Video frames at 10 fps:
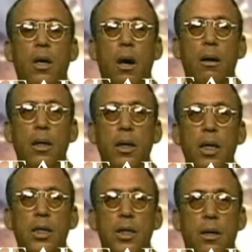we're
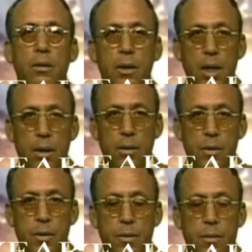calling each other
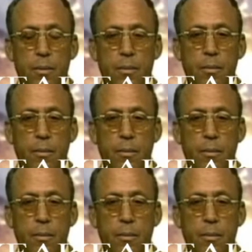niggas.